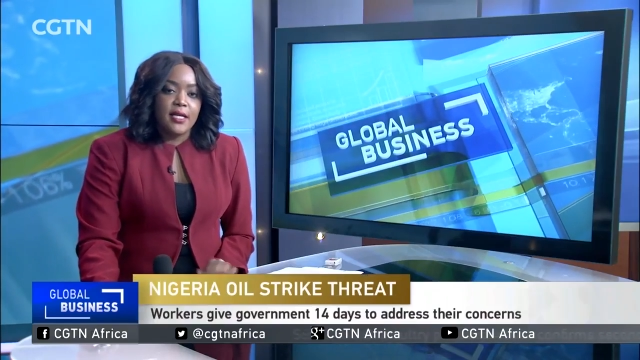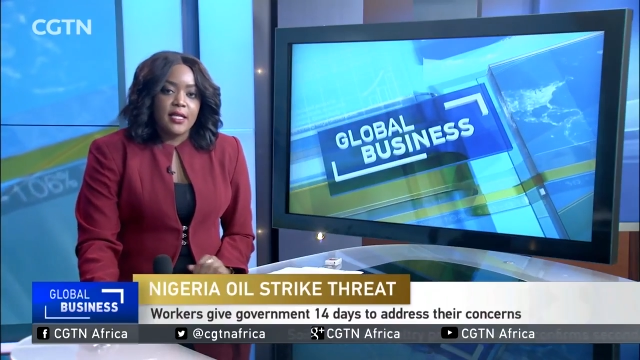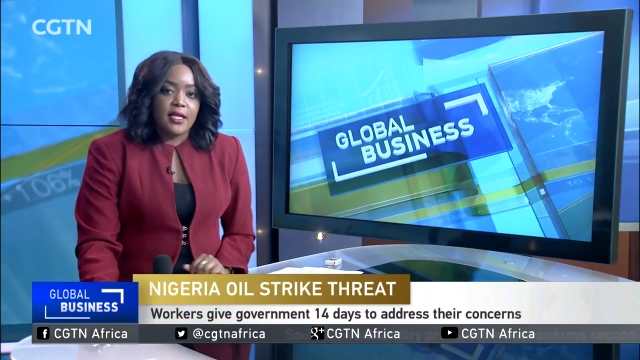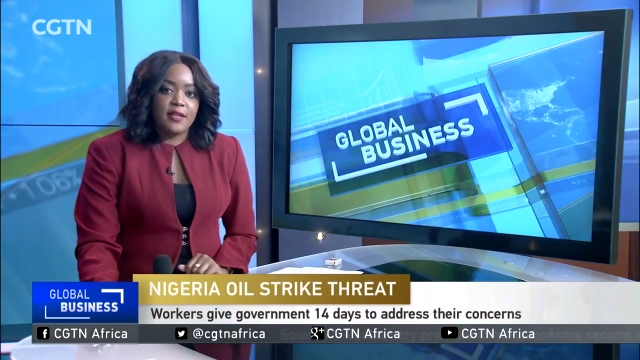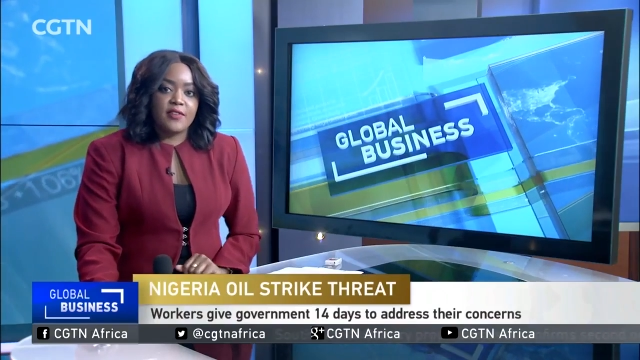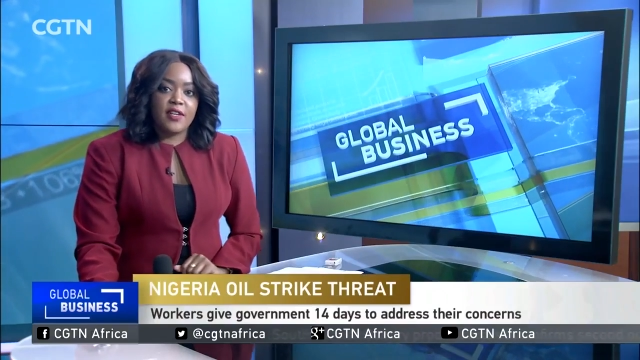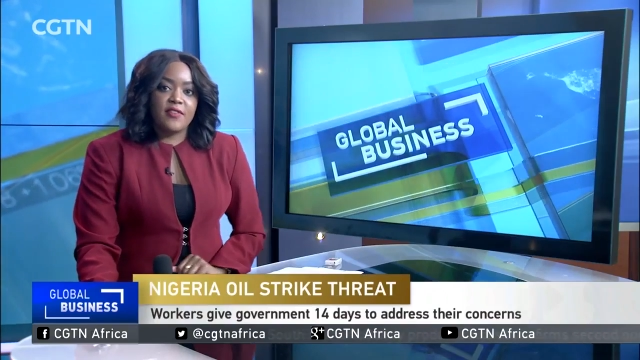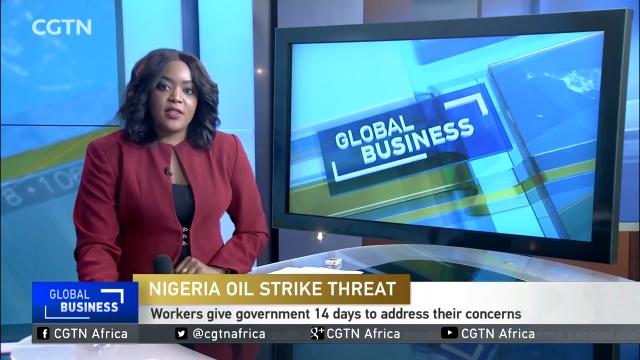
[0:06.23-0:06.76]

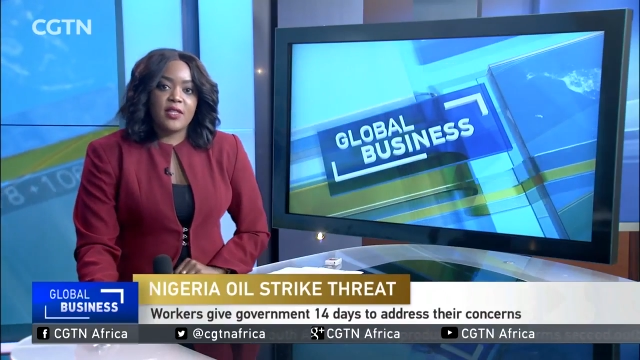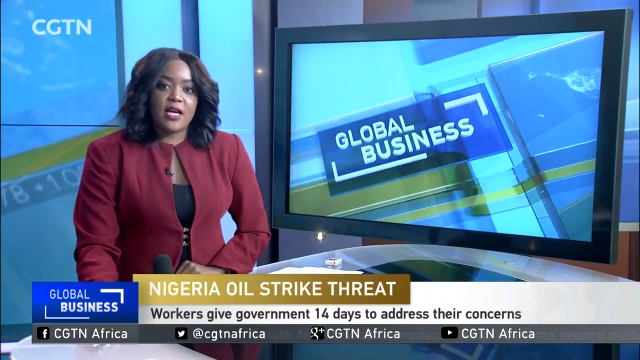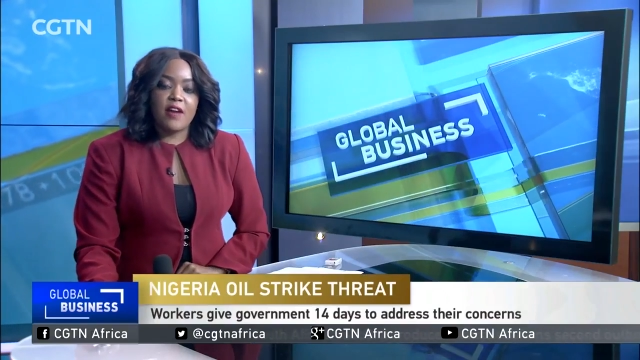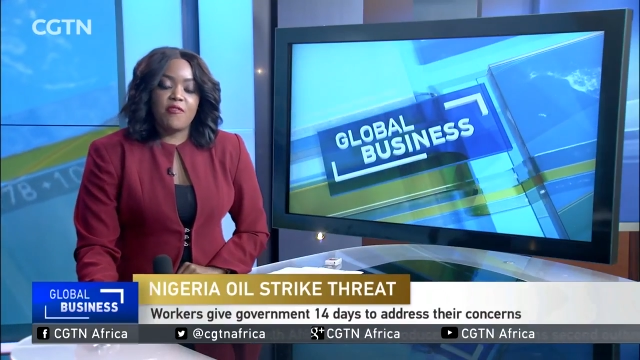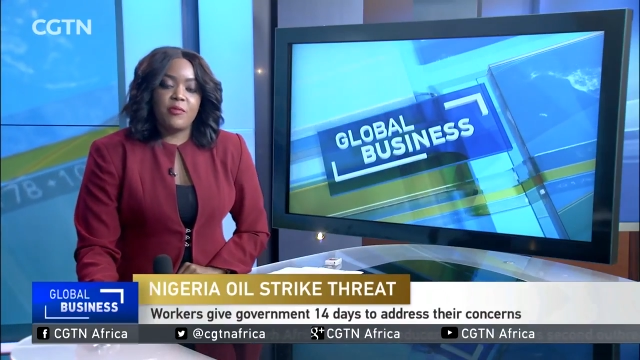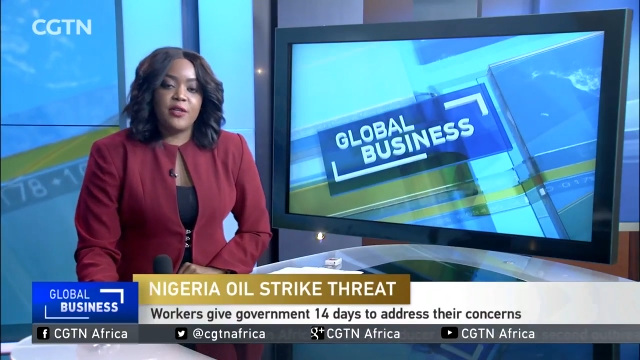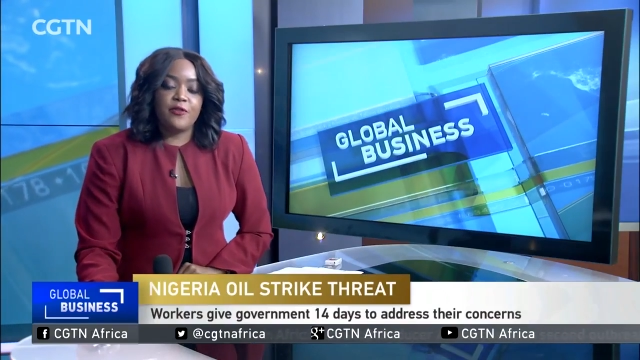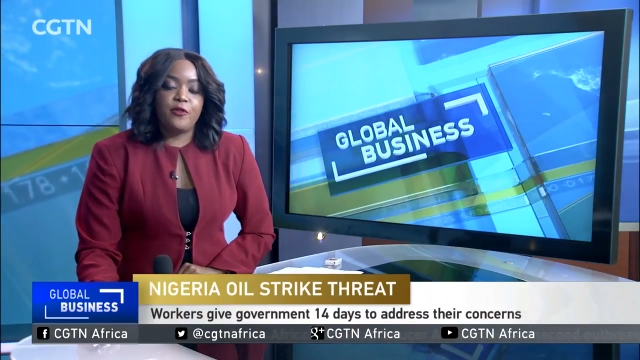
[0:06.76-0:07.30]
They've given the
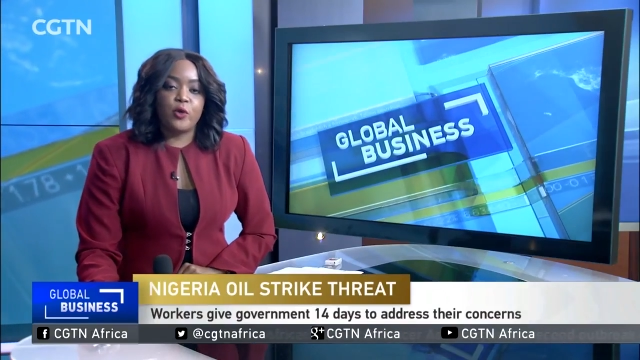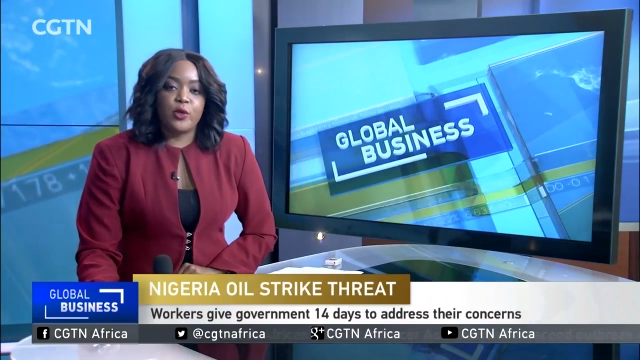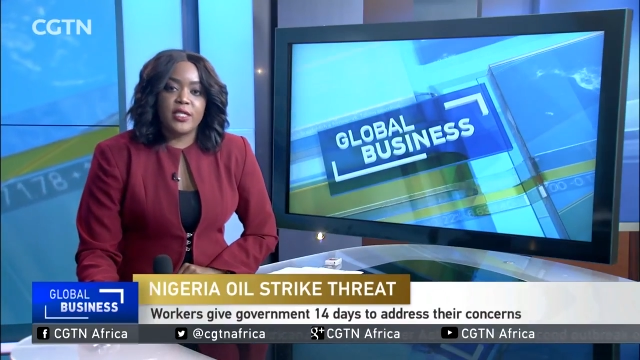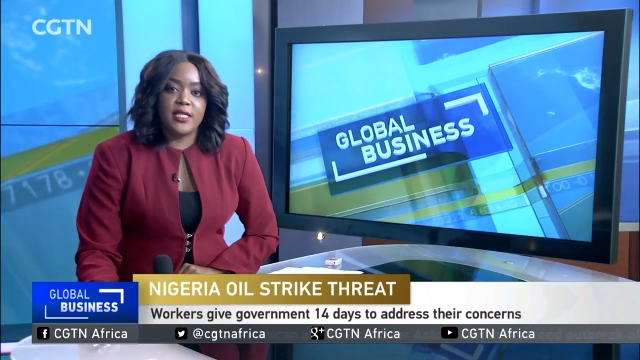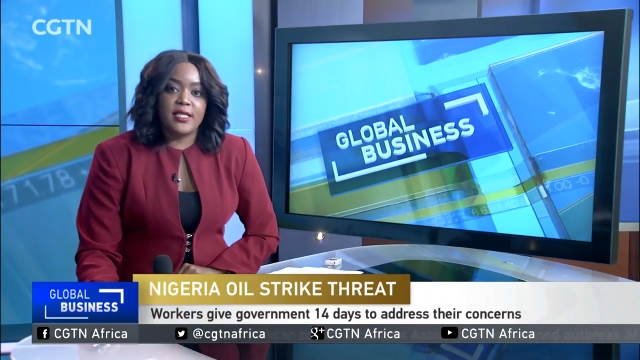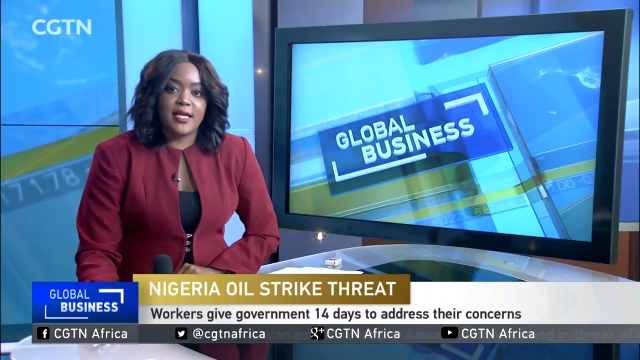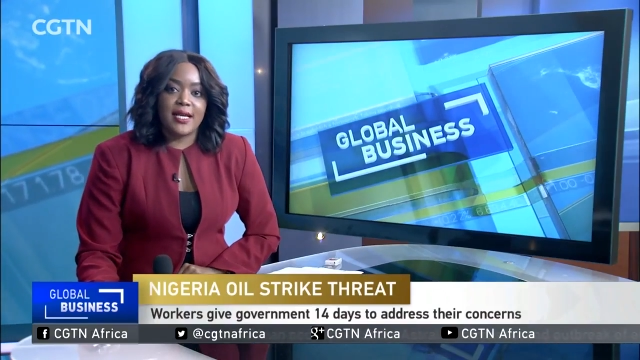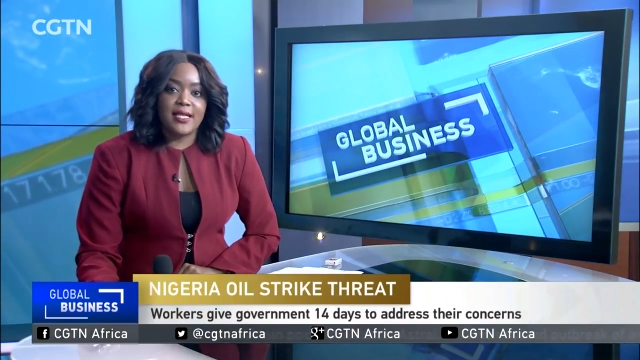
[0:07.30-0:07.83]
government
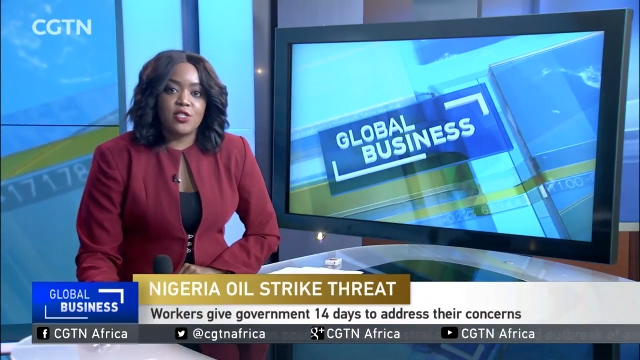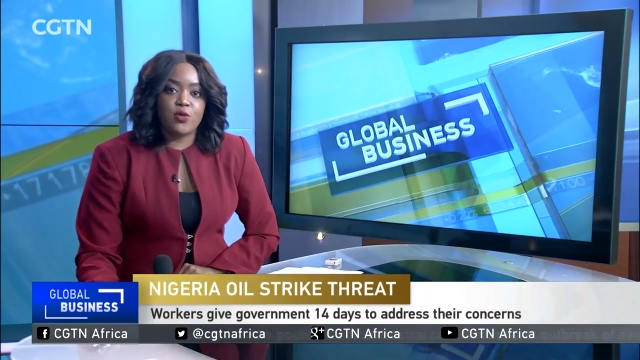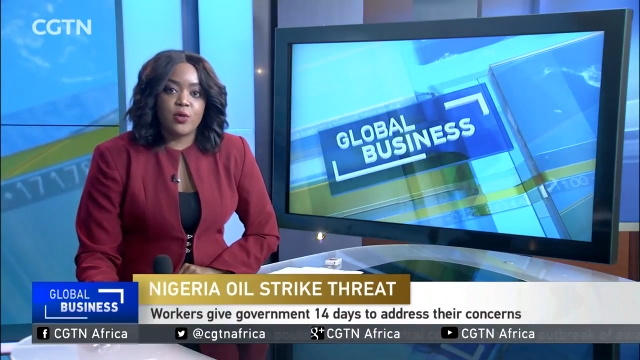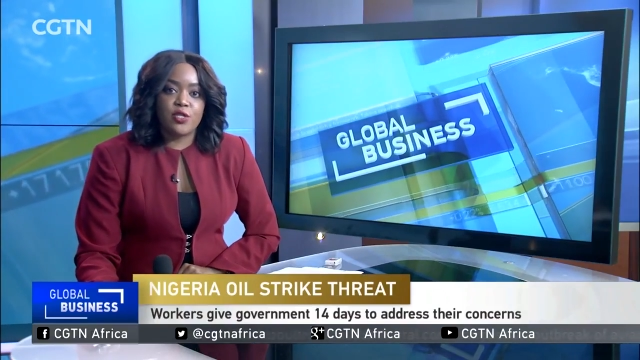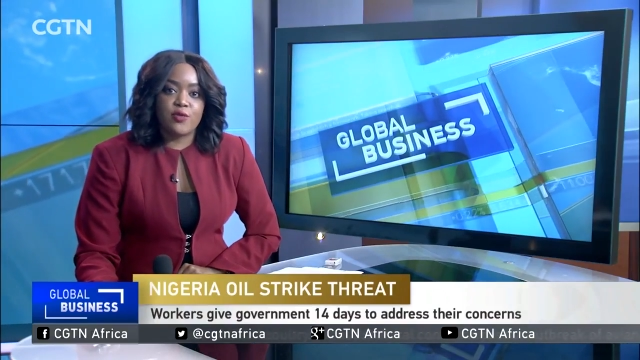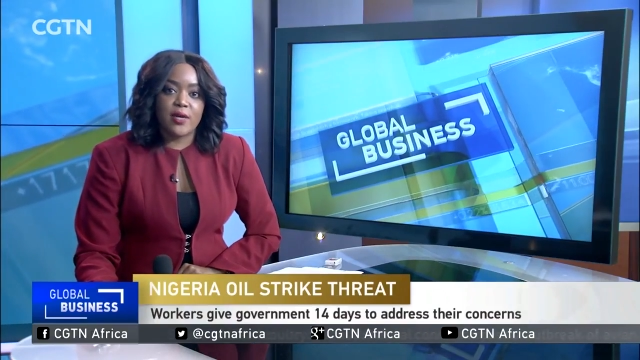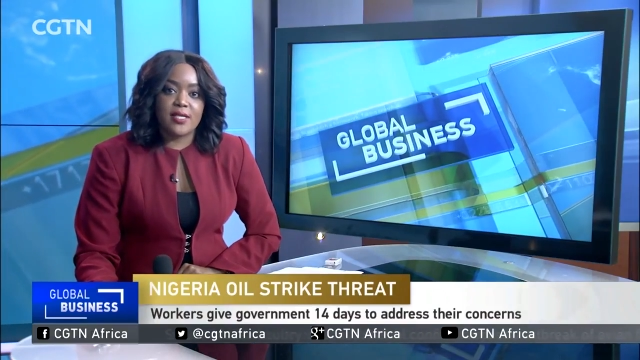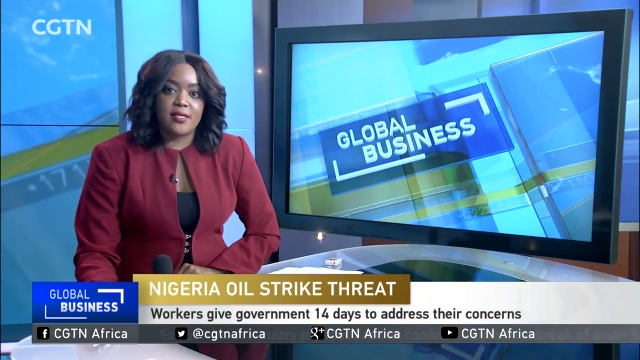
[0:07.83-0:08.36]
14 days to
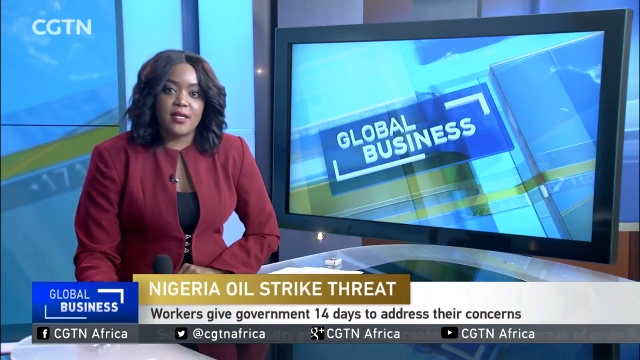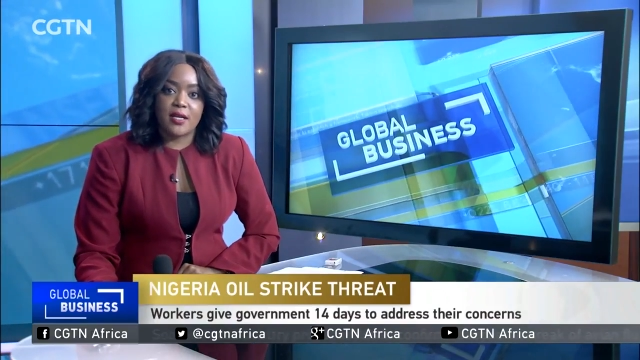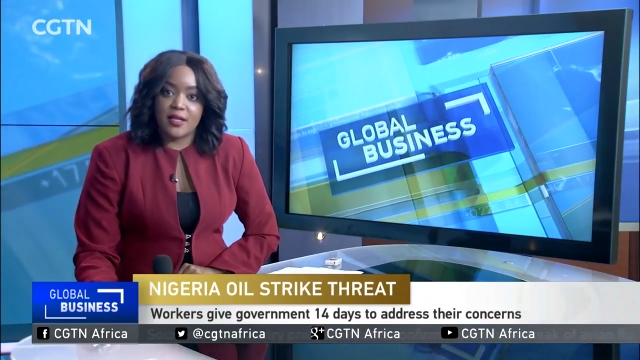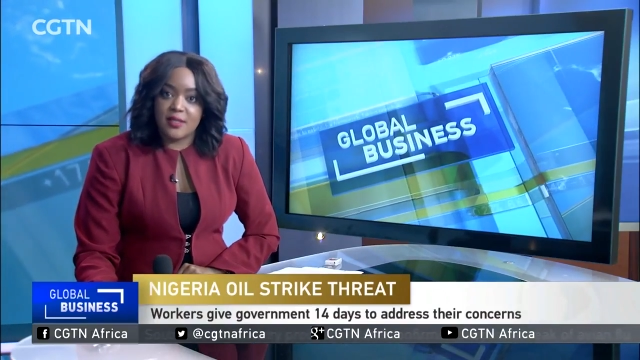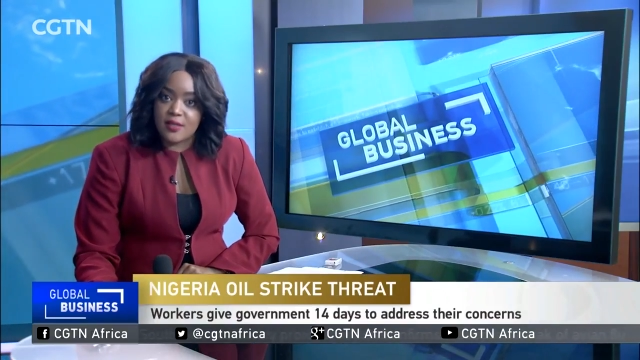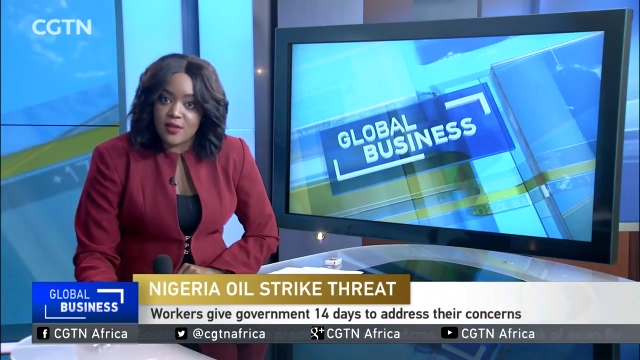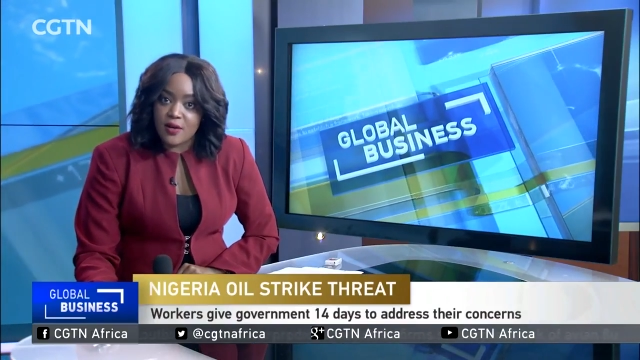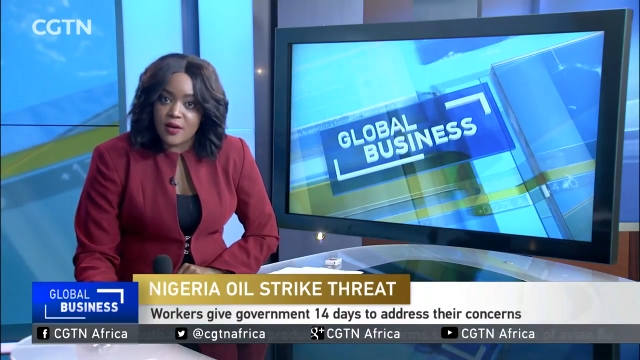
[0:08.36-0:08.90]
address their
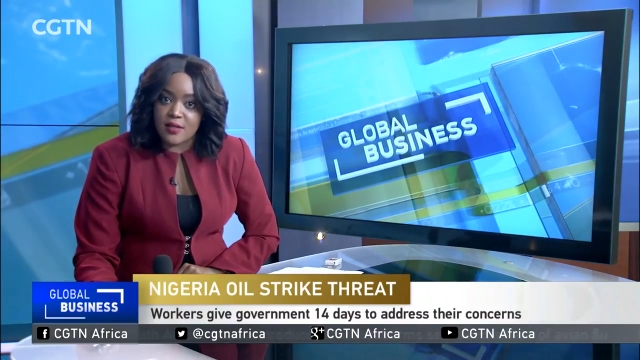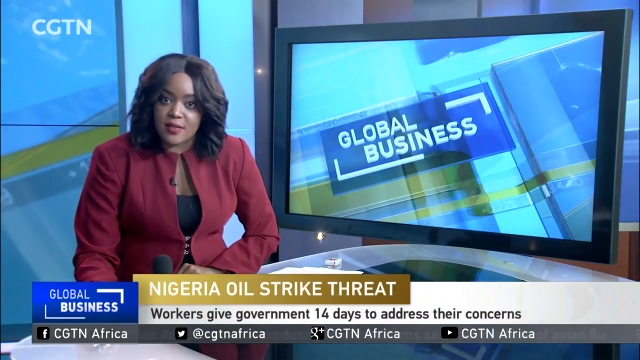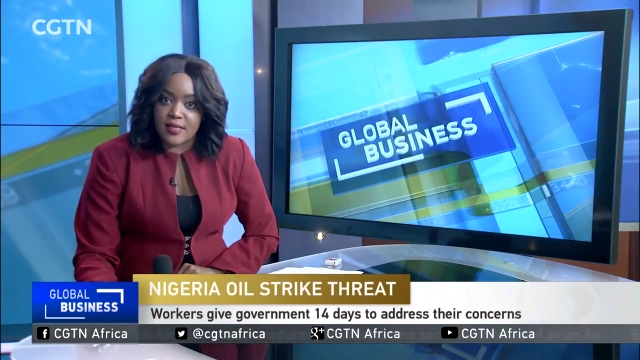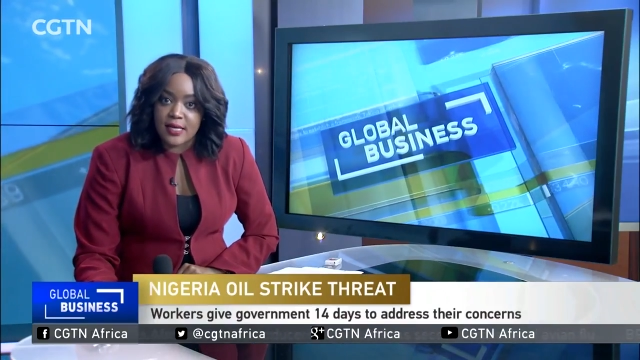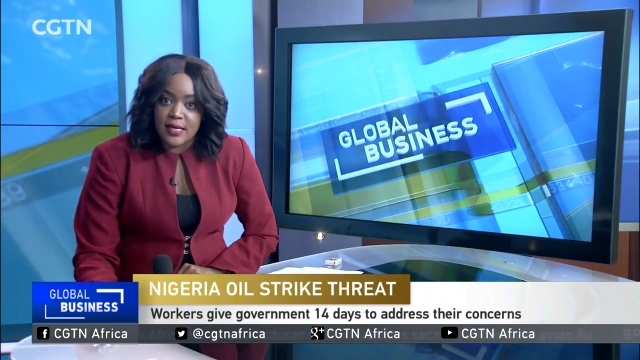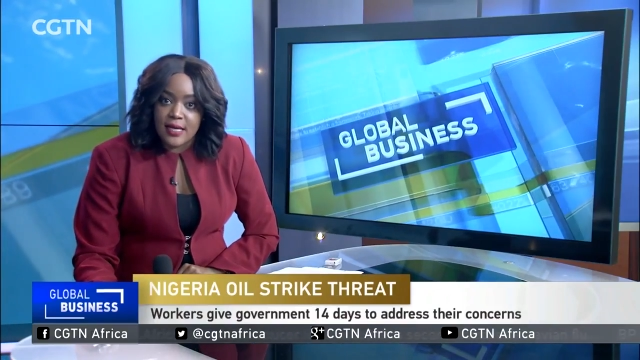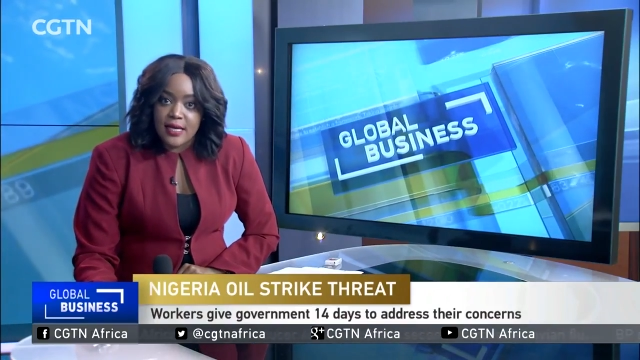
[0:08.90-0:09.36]
concerns.